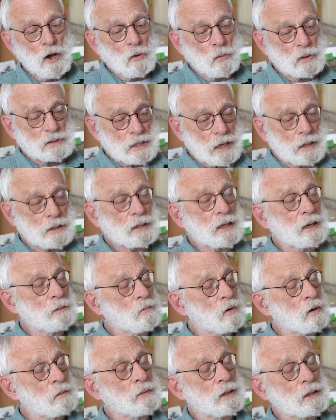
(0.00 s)
was how to get
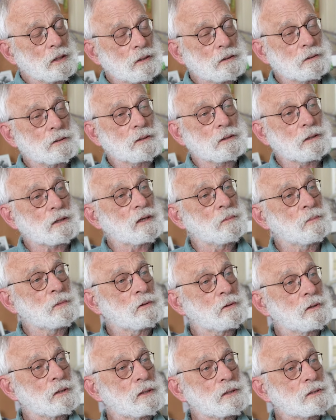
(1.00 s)
more money into the
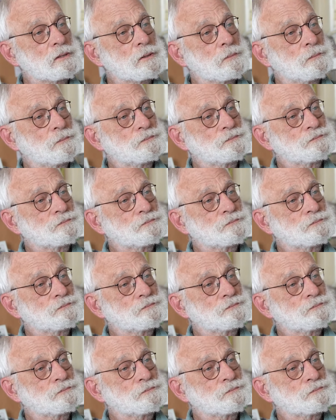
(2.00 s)
communities.